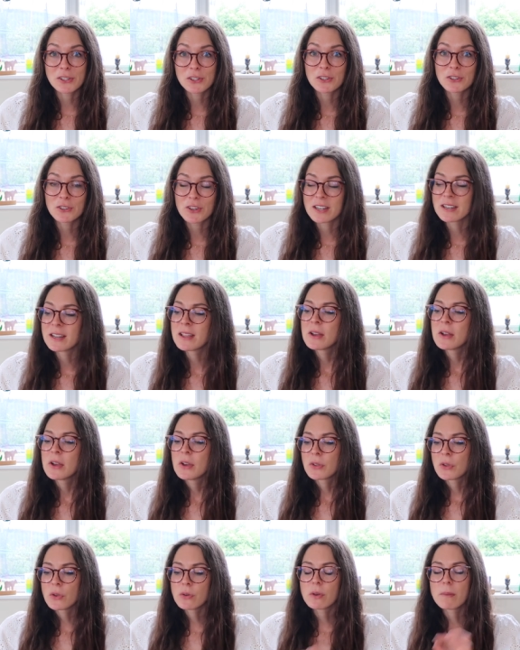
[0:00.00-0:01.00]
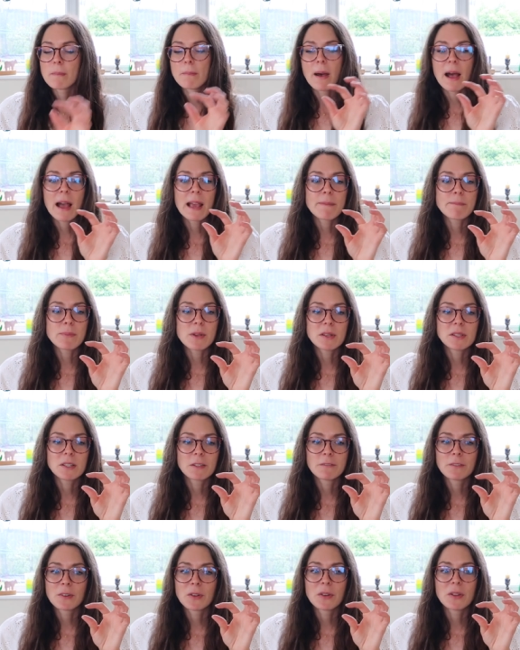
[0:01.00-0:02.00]
children, you can buy
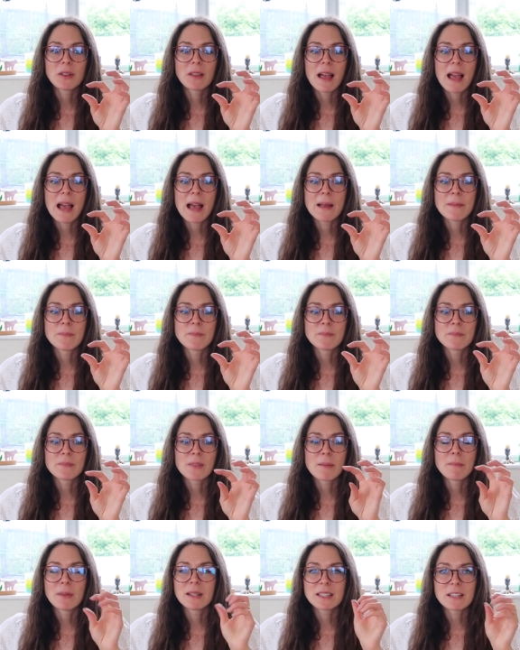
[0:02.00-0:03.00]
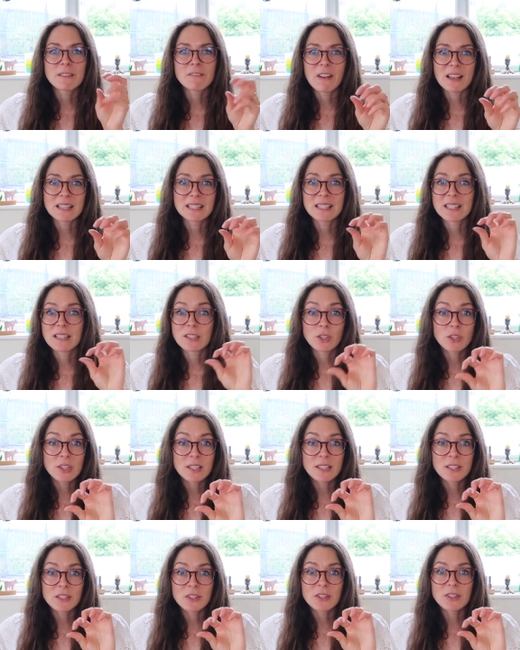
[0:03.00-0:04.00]
beautiful um, multifaceted
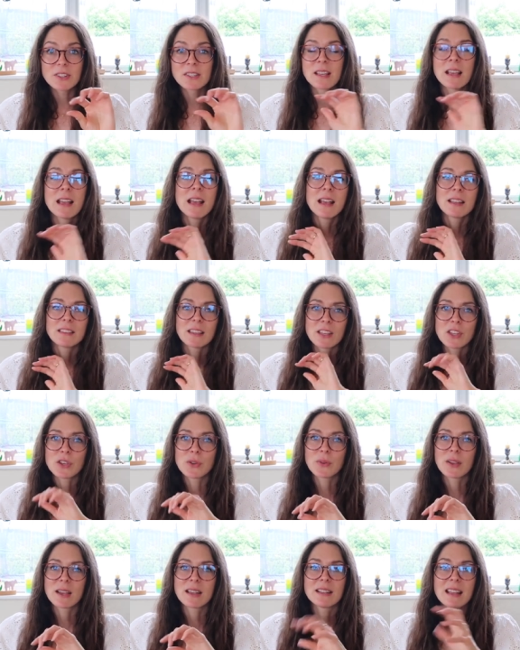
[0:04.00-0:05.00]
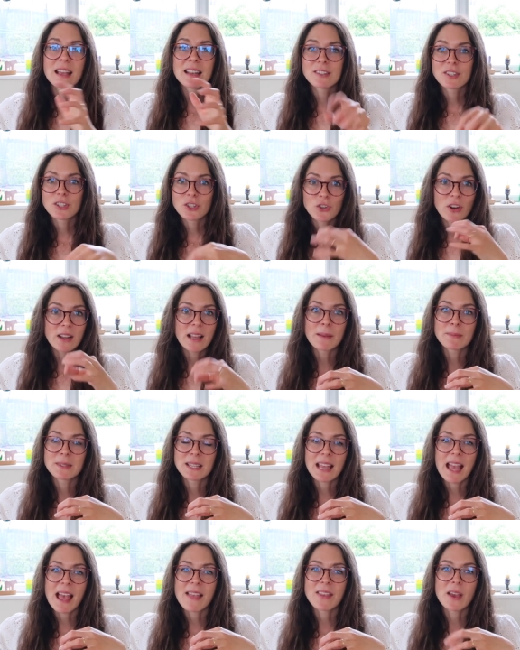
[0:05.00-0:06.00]
crystals that you can then string up
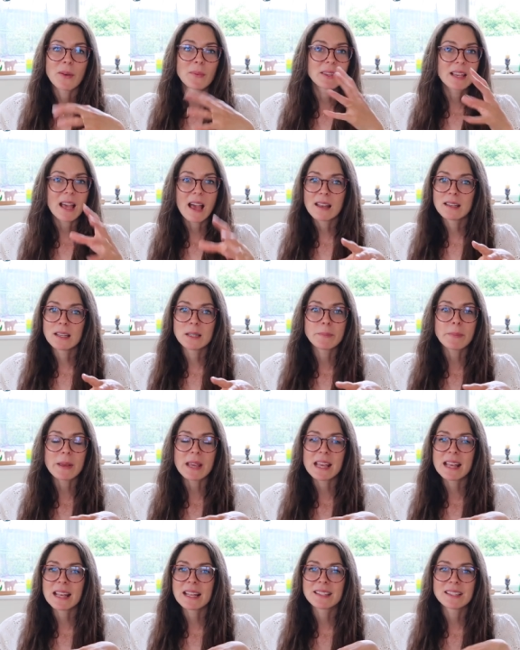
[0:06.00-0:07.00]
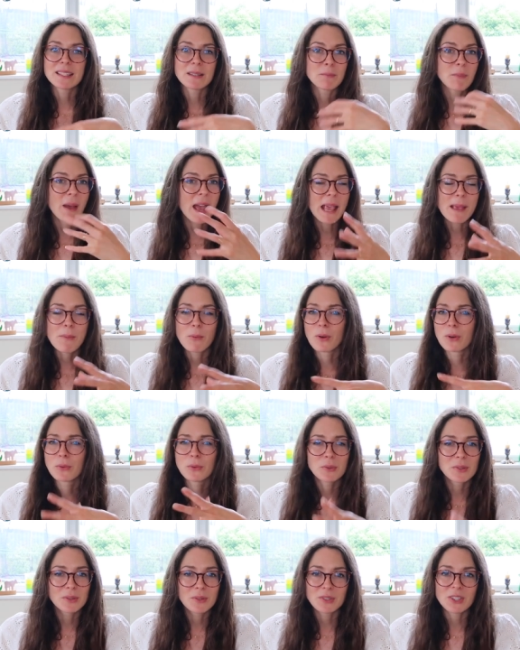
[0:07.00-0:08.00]
together with coloured beads and paper and
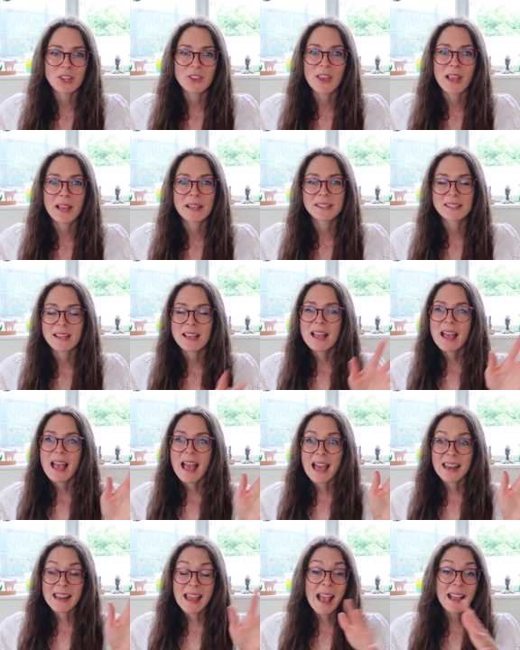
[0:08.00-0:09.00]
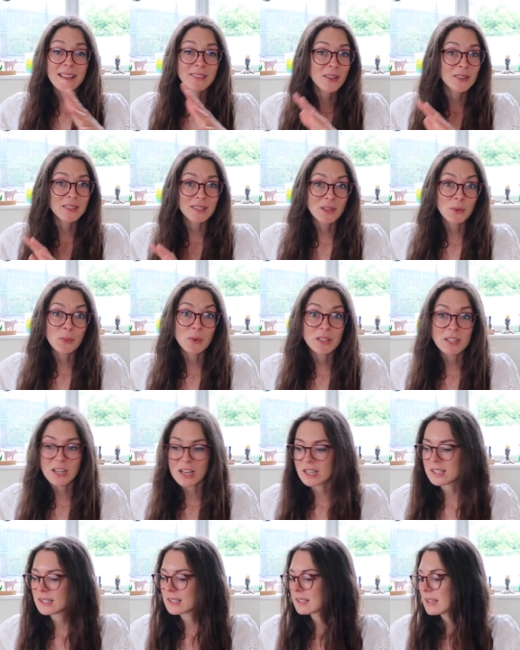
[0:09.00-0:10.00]
all sorts of things and hang those in the
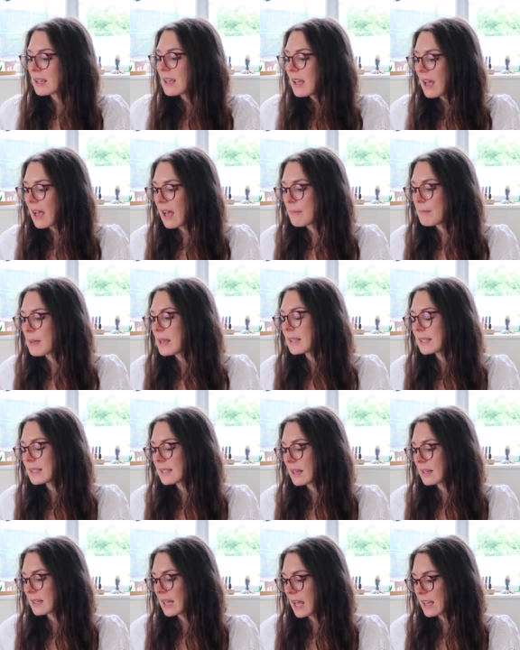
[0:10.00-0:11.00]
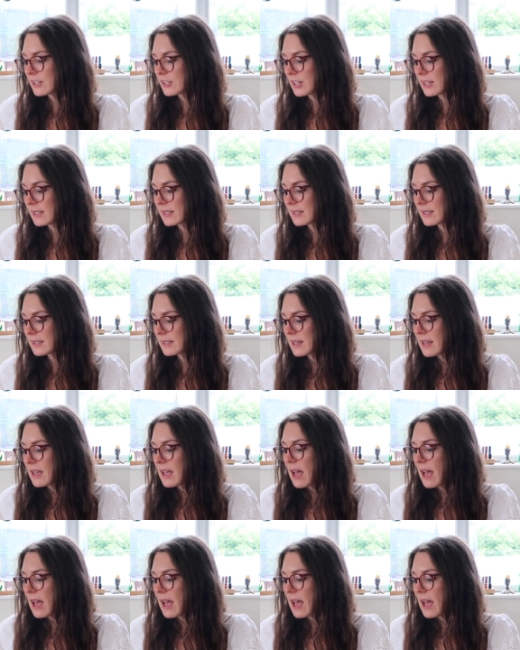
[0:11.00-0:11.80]
windows and make sun catchers.